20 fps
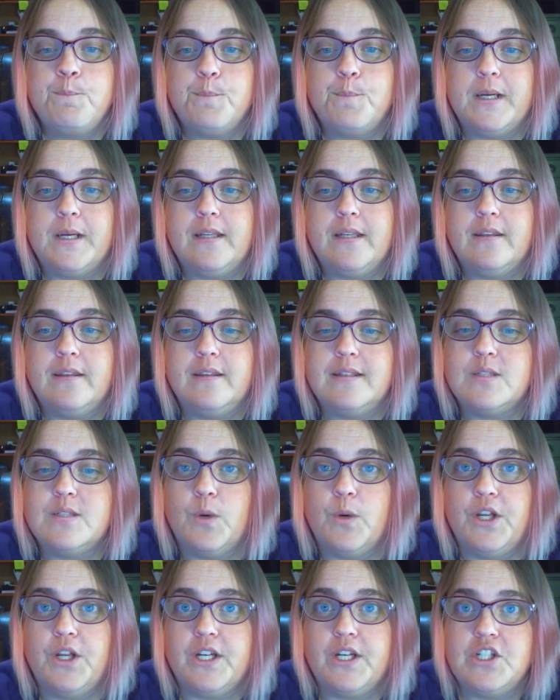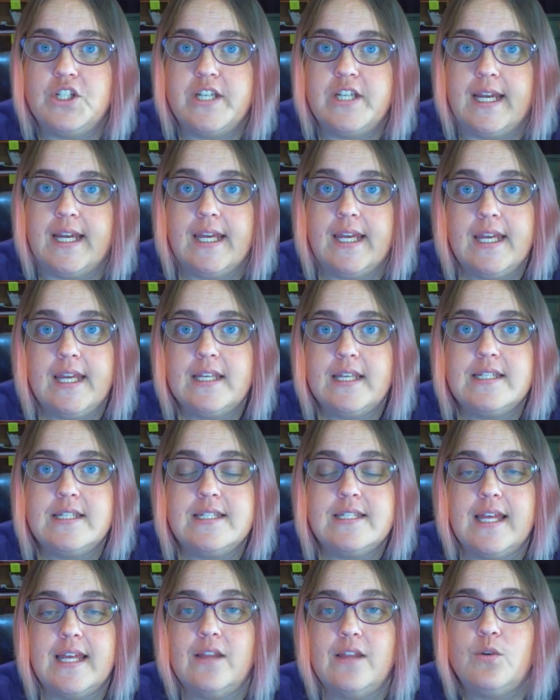But this is where you can check in and say,